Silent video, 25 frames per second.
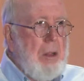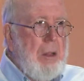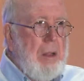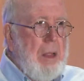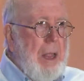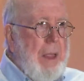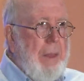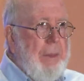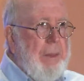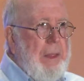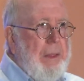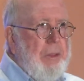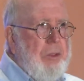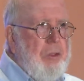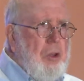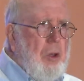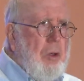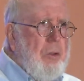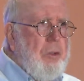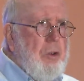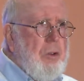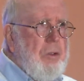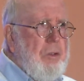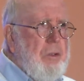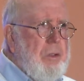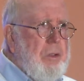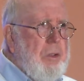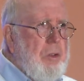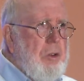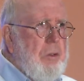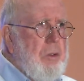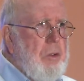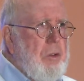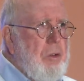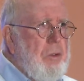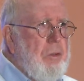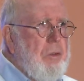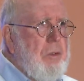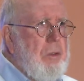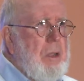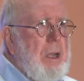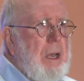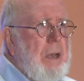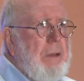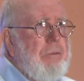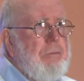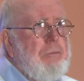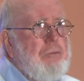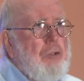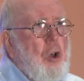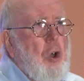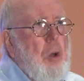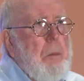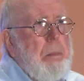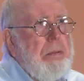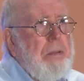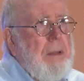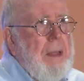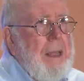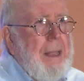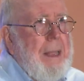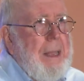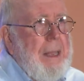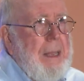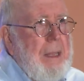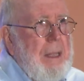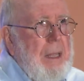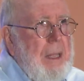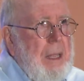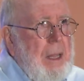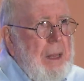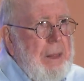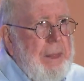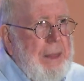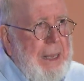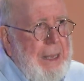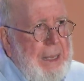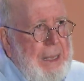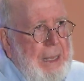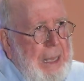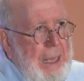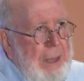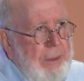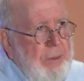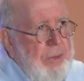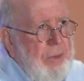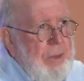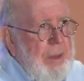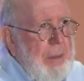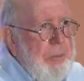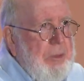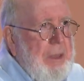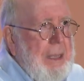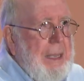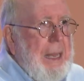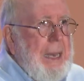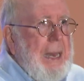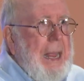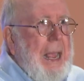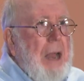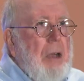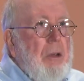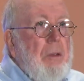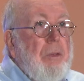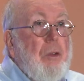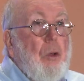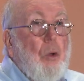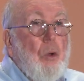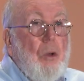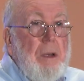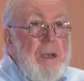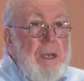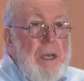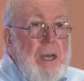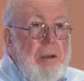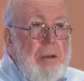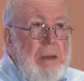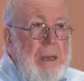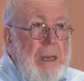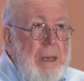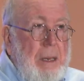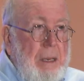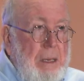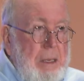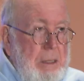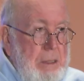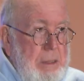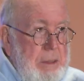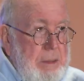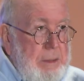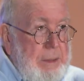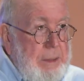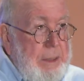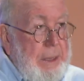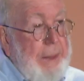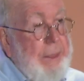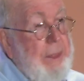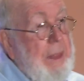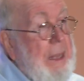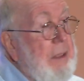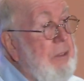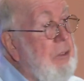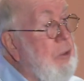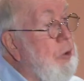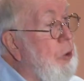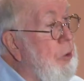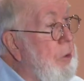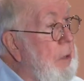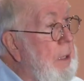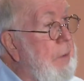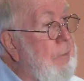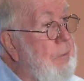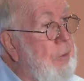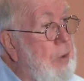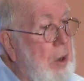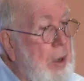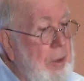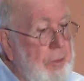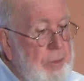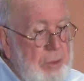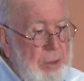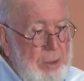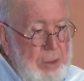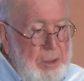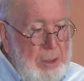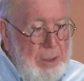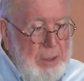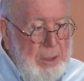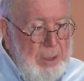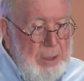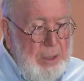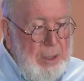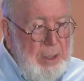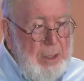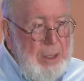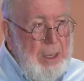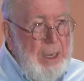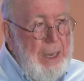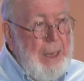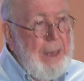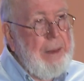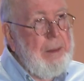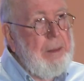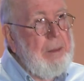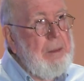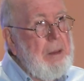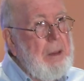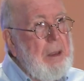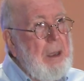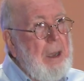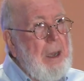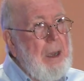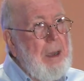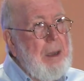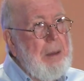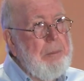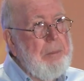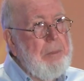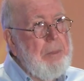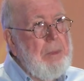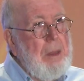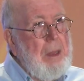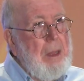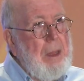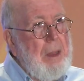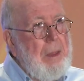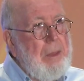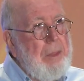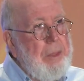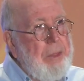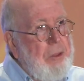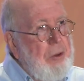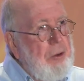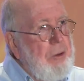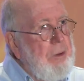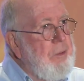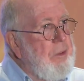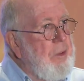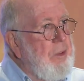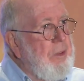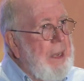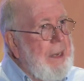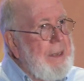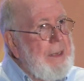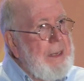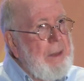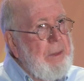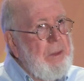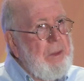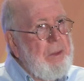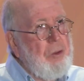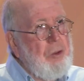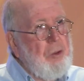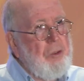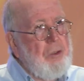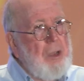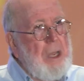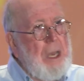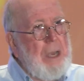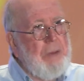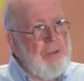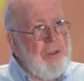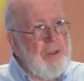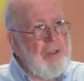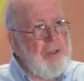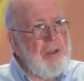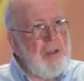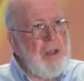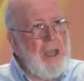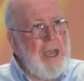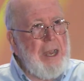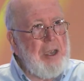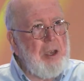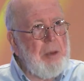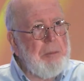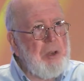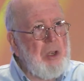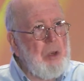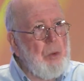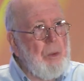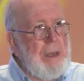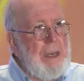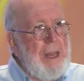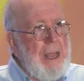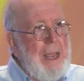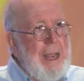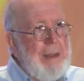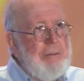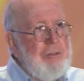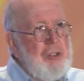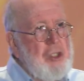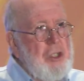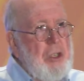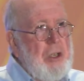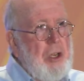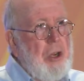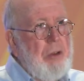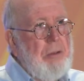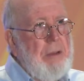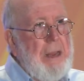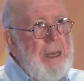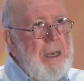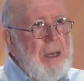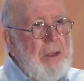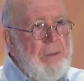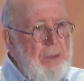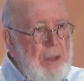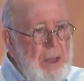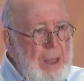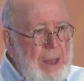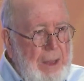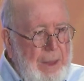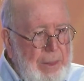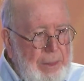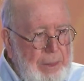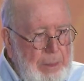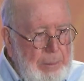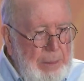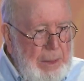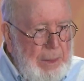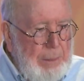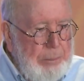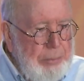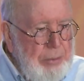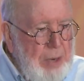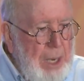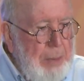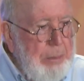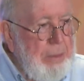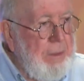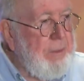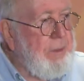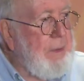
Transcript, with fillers: And then, so there's, there, there's kind of role playing that gets them to get out of the ordinary that is their default. And um, there is this idea that there's kind of a slider between average and creative. And the, and the problem is